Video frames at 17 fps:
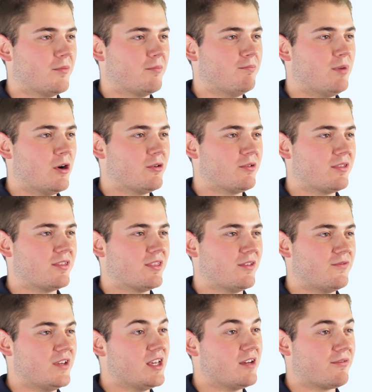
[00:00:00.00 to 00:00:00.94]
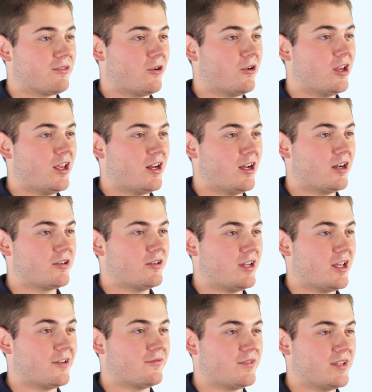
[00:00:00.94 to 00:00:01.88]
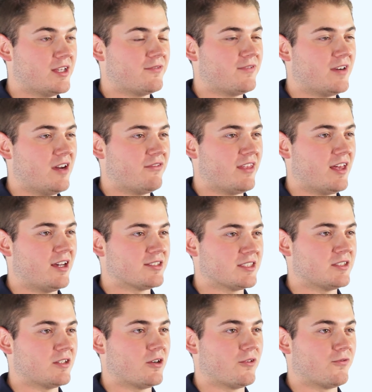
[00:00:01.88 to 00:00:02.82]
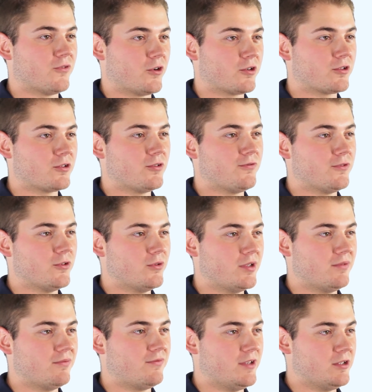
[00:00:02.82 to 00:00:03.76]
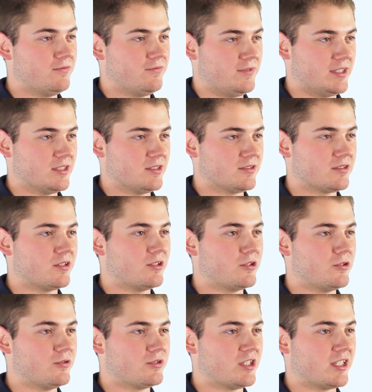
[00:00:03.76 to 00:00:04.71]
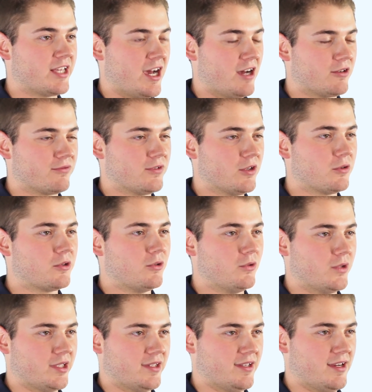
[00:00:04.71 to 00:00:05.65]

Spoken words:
Both the VF3800 and VF5000 are vertical fluted film fills used in counterflow cooling